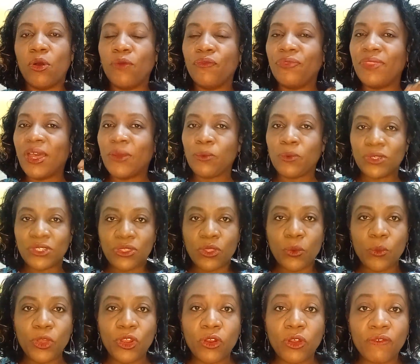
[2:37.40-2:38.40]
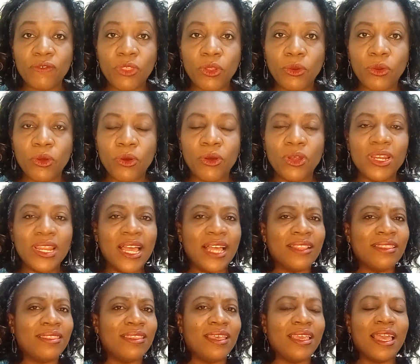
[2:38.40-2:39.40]
that was the will of the Lord,
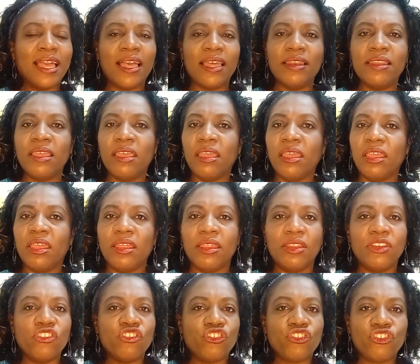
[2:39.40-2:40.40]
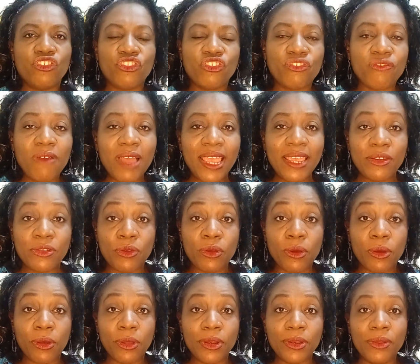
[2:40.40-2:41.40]
and they had tried
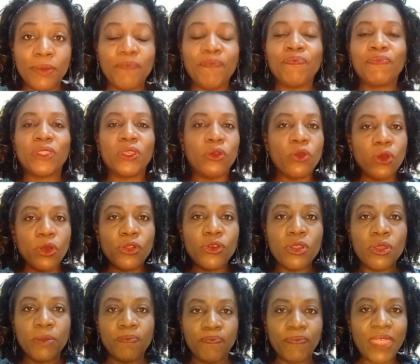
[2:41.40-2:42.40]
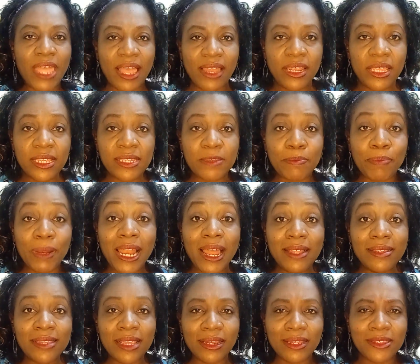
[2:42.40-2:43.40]
God. God had his
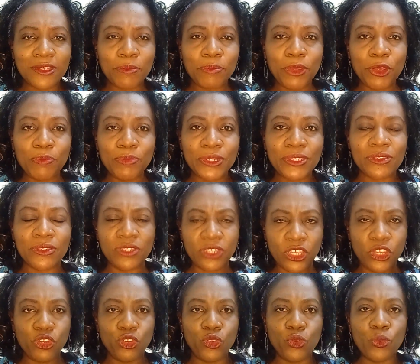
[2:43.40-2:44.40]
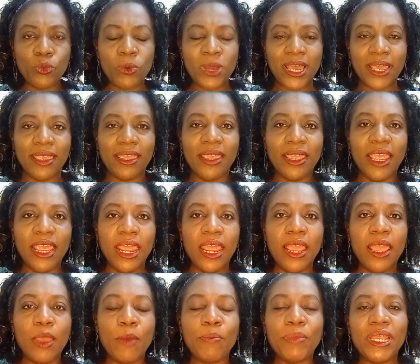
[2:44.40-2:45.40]
plans and his purposes. He knew why.
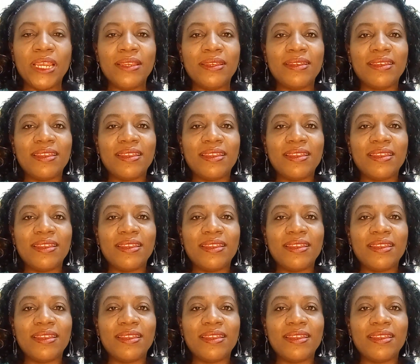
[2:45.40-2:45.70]
But